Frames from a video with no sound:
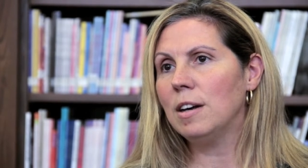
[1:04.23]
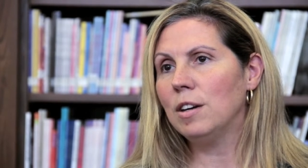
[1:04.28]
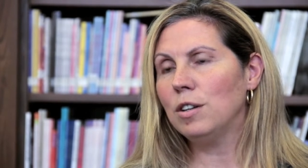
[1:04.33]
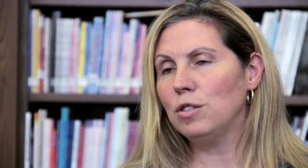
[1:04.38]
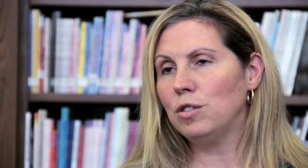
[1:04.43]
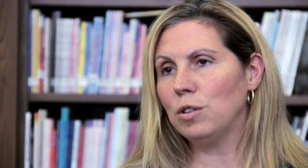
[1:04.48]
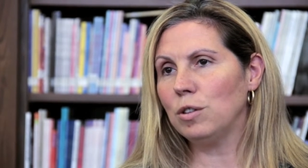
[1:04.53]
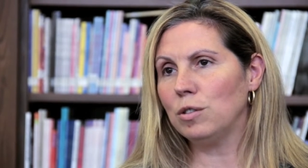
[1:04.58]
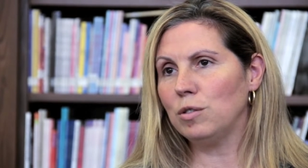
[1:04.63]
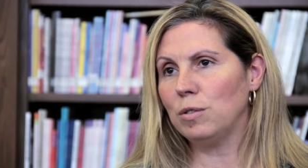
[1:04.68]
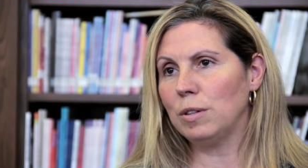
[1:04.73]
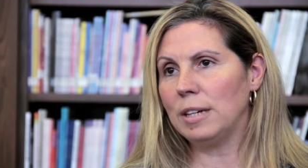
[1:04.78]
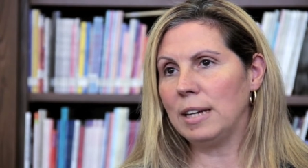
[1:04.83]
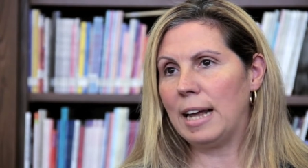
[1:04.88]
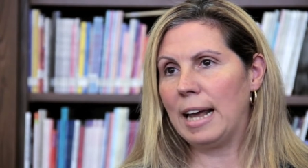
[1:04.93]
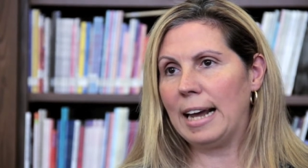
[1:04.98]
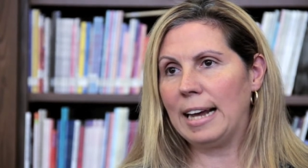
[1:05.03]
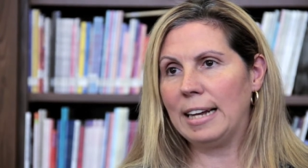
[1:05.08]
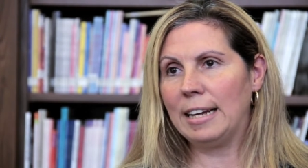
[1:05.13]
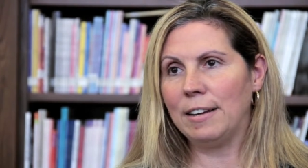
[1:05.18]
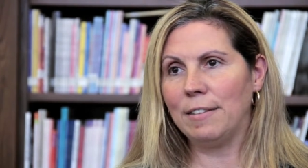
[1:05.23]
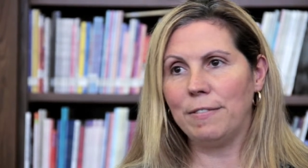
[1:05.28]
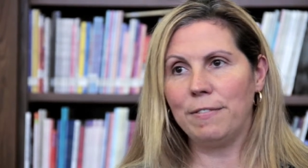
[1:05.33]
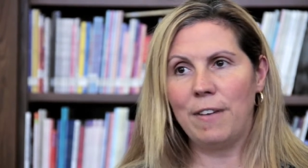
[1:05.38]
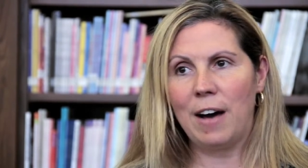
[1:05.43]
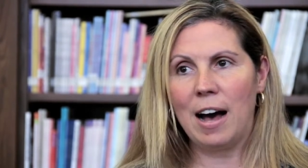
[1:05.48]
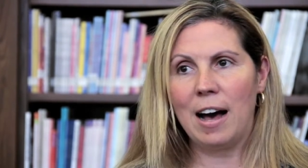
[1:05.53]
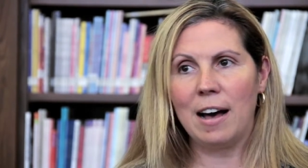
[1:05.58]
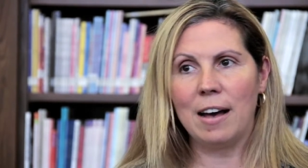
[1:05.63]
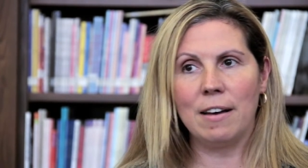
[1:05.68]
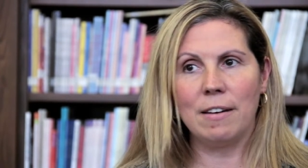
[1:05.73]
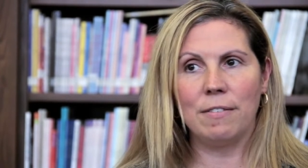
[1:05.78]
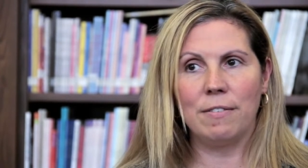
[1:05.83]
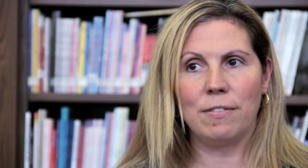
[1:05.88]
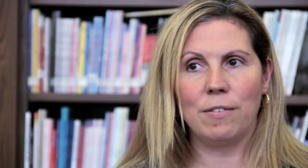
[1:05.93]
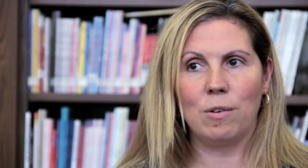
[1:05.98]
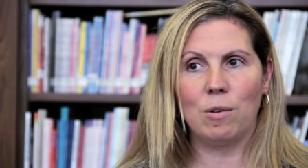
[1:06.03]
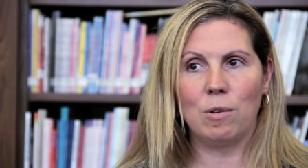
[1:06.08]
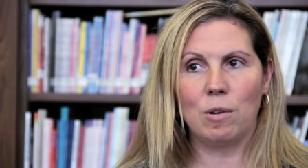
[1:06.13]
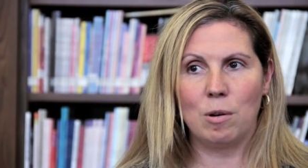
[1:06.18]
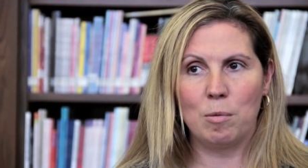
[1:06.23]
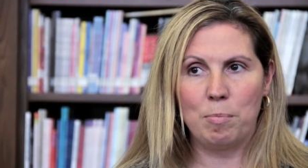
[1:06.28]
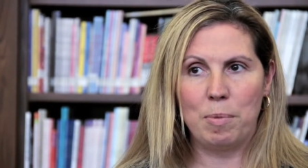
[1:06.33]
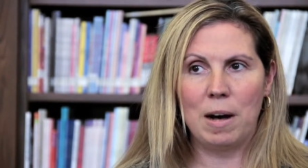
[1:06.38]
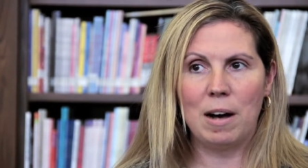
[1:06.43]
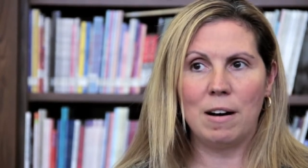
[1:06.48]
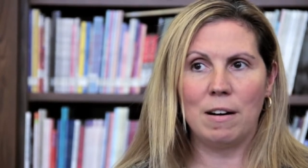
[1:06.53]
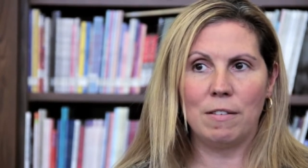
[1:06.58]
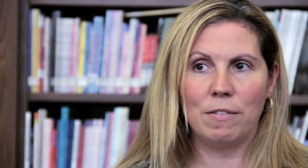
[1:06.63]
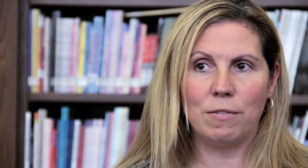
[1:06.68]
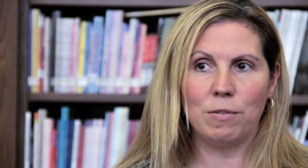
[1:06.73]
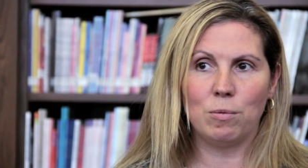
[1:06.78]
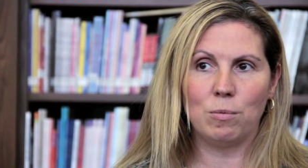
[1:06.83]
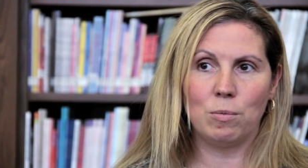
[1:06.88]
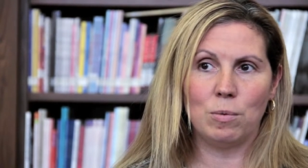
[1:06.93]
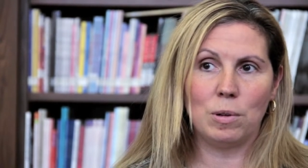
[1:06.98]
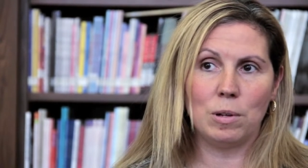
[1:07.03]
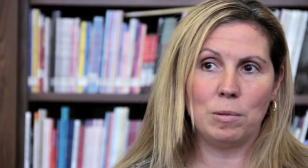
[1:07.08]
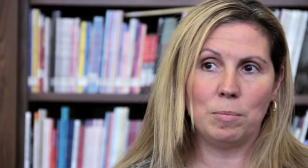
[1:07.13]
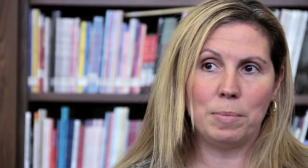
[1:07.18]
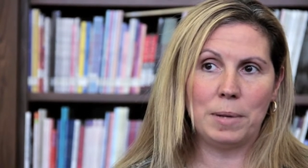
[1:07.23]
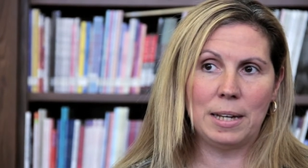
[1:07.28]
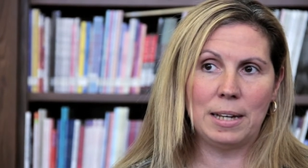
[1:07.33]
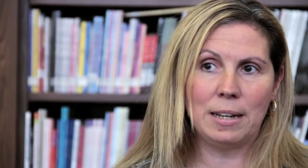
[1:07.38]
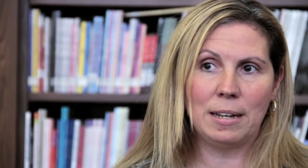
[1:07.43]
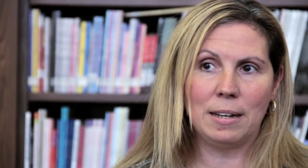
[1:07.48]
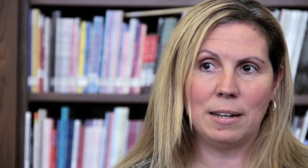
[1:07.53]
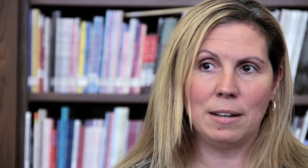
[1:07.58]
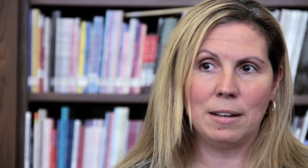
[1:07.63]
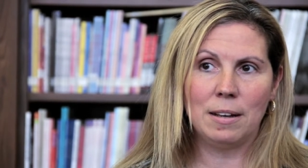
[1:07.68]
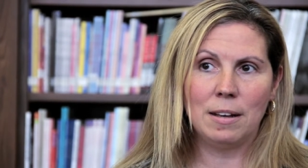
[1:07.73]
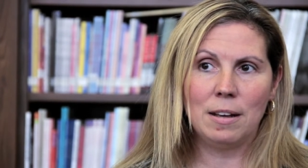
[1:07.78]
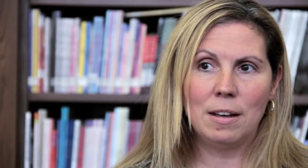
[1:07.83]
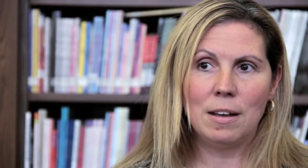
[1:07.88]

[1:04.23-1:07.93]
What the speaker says: children 85 or above will be